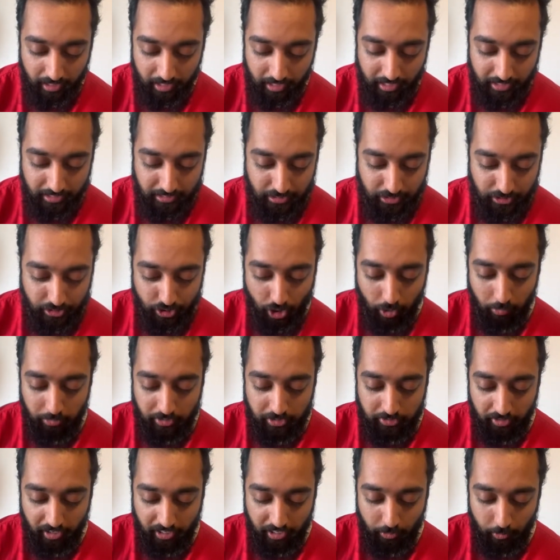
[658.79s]
It's so
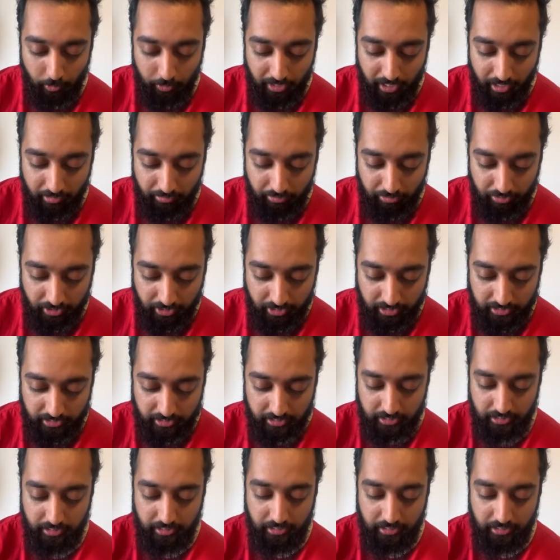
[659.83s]
much value with that freeze.